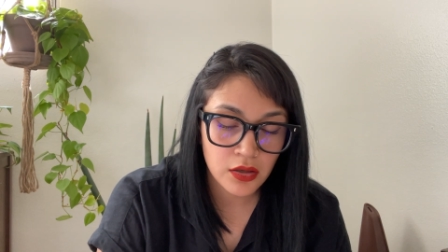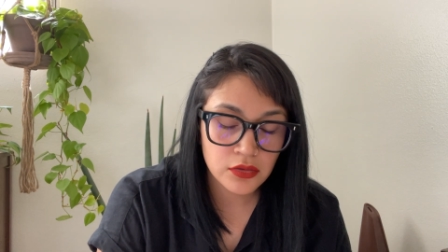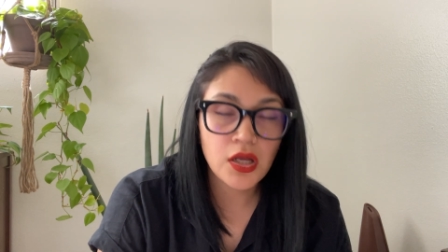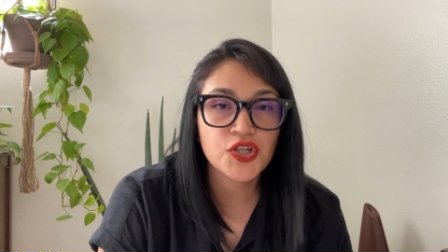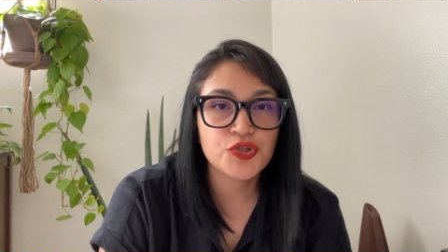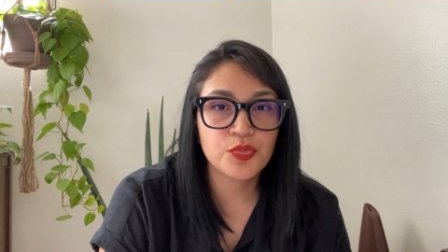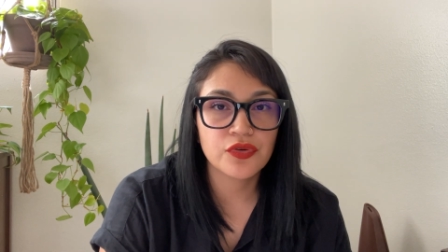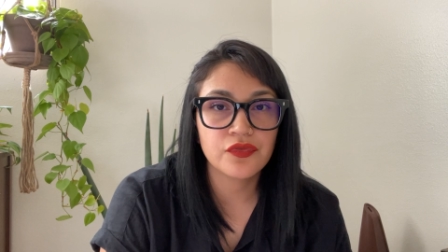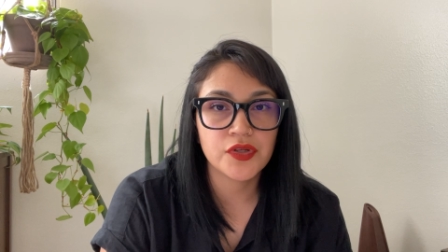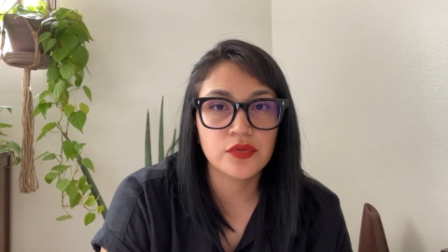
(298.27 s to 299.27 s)
Lush
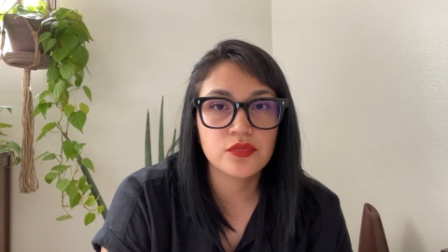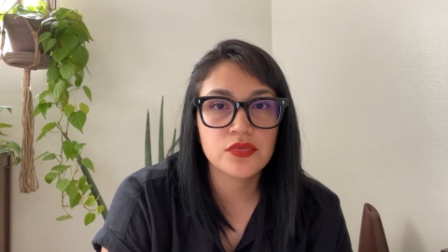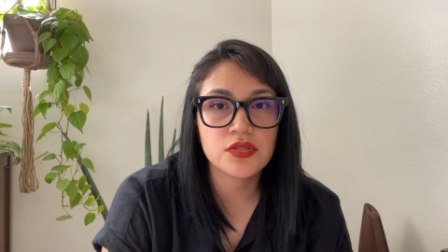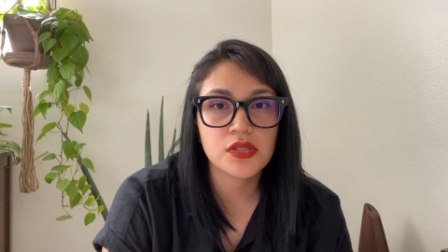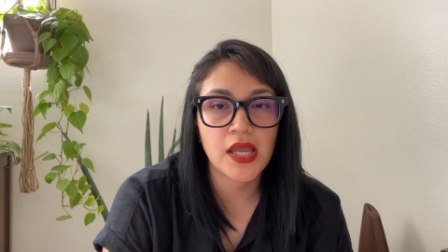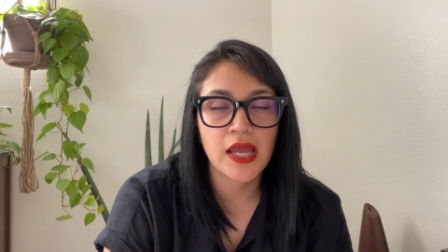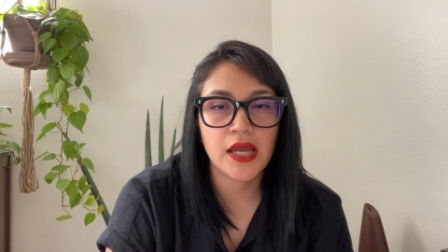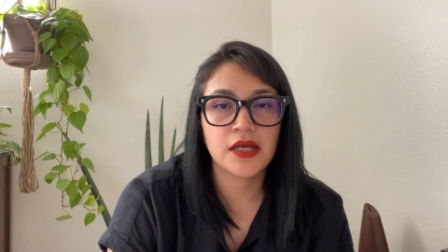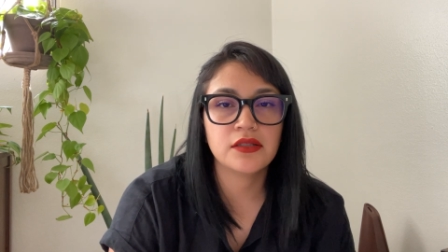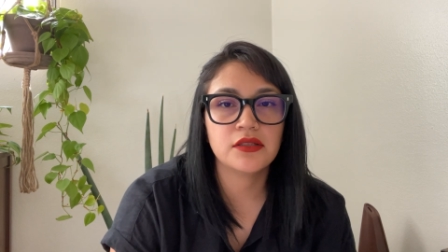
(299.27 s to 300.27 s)
perfumes.
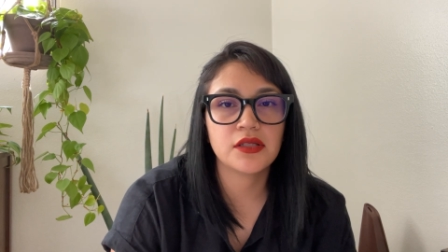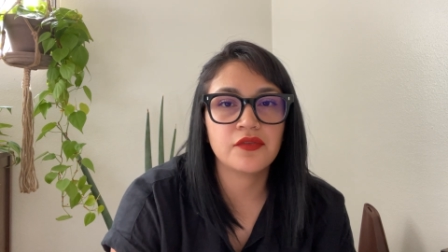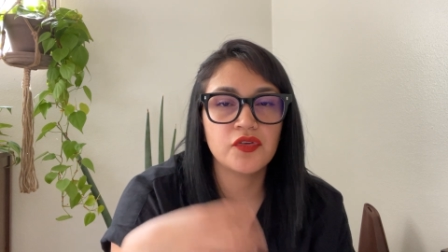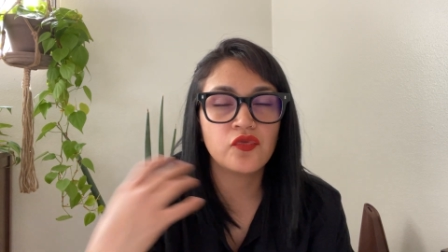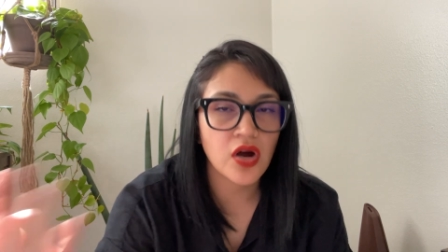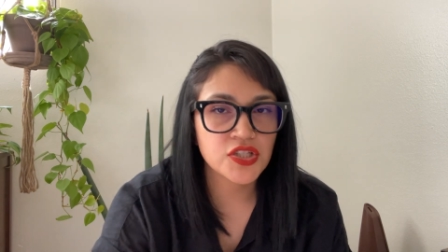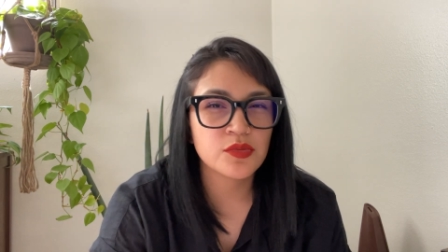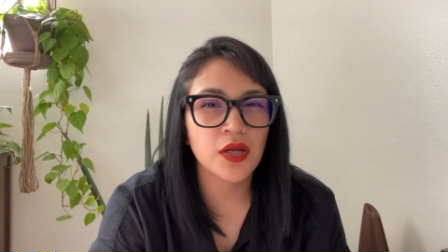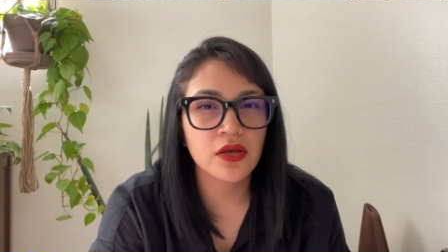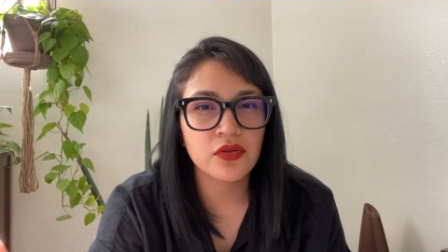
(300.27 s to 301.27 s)
And if you've watched
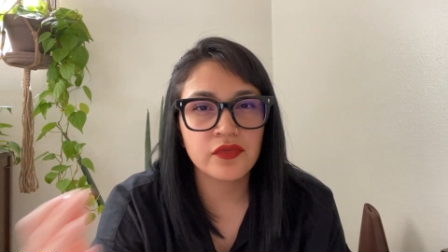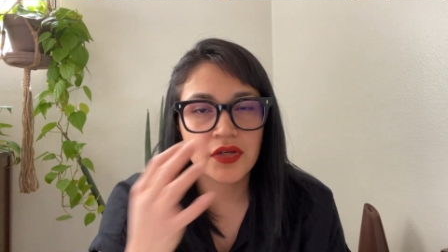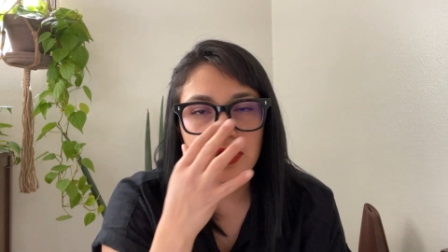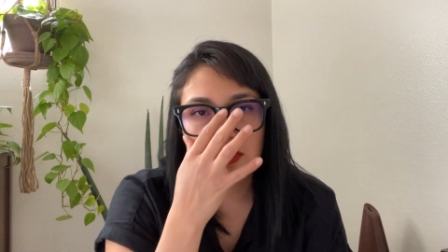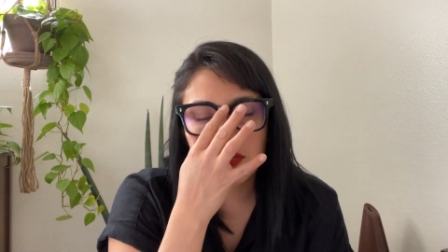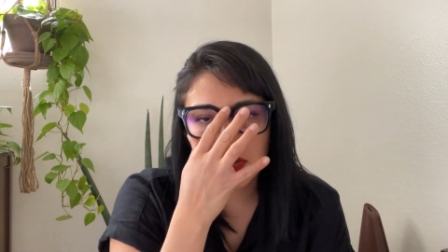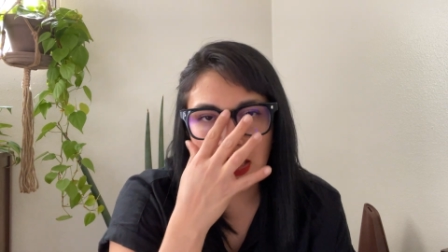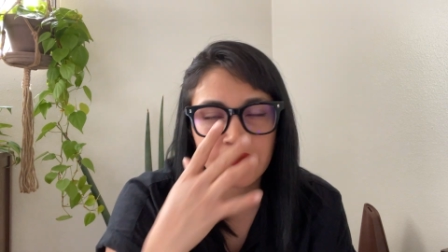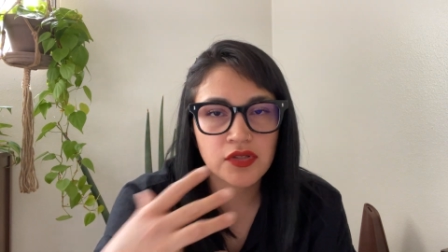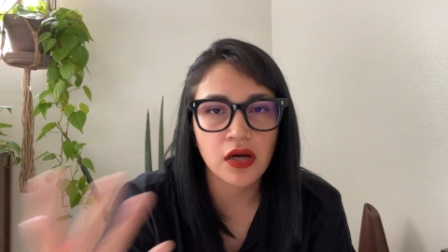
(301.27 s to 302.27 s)
my other videos,
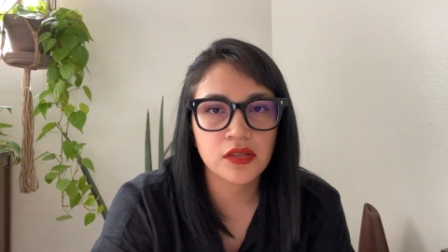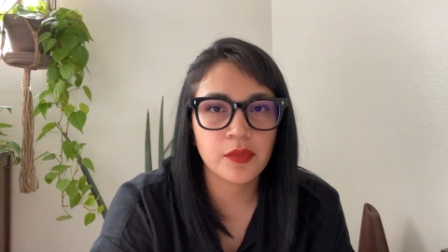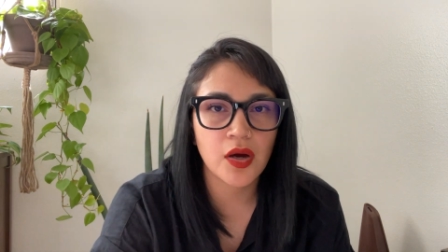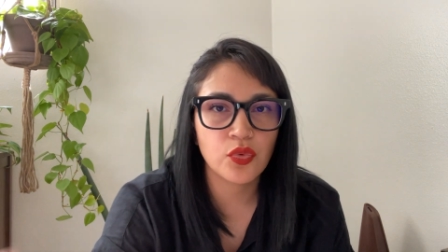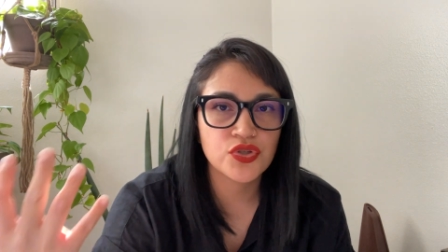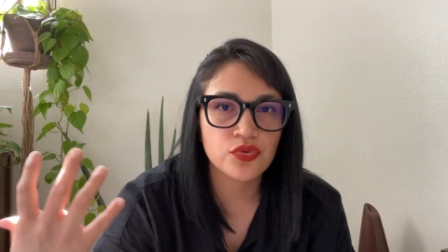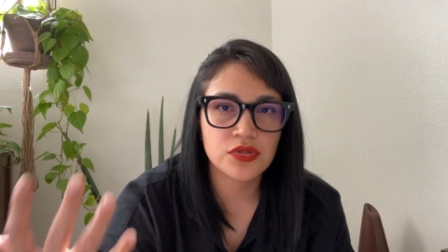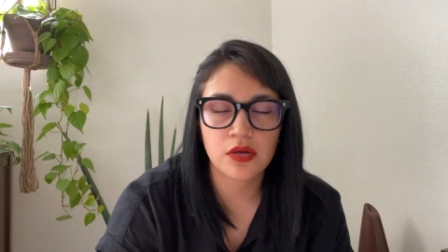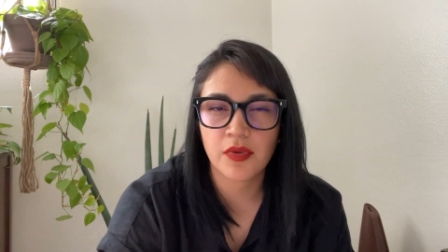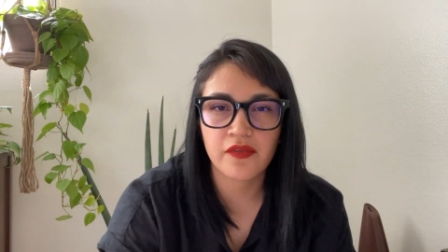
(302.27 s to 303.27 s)
I've talked about which ones
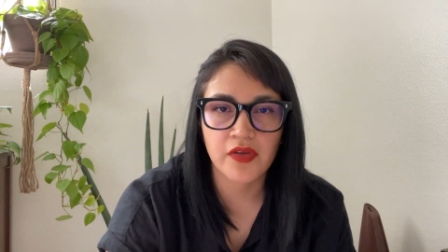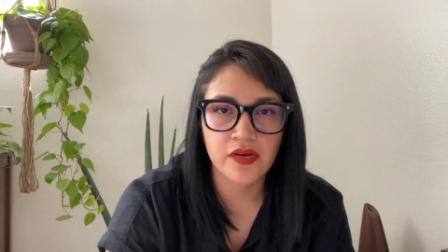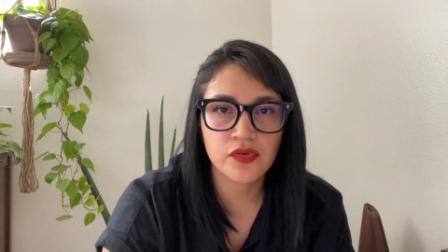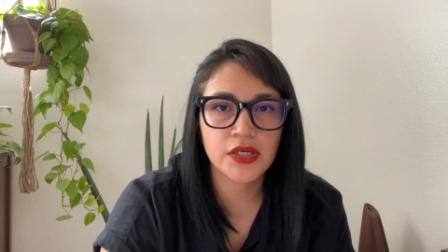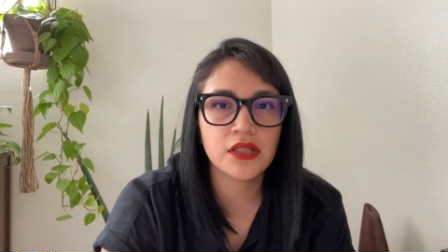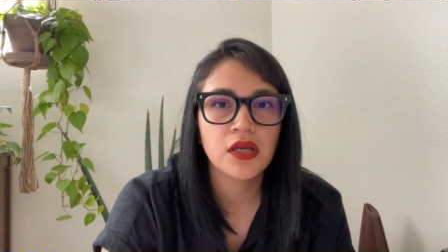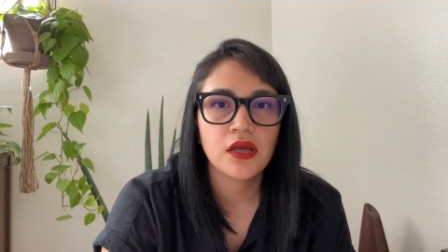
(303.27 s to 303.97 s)
are my favorite